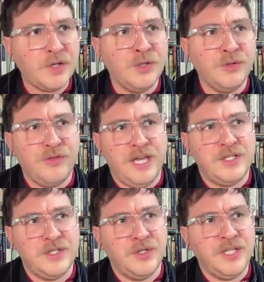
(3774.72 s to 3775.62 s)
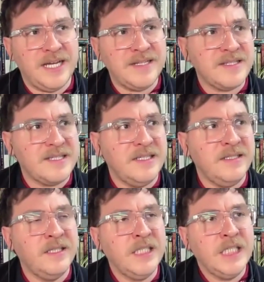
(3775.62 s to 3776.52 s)
called Theodore
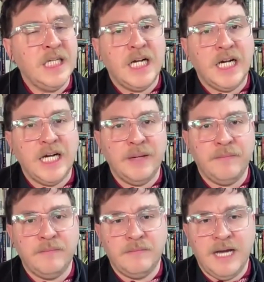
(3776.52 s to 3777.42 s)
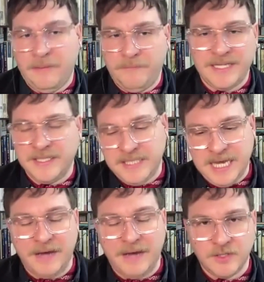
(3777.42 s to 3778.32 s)
Janssen um, at Battersea
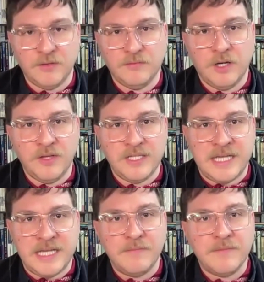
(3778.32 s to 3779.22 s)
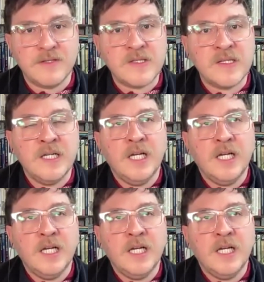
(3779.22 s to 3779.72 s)
House on, on the Thames.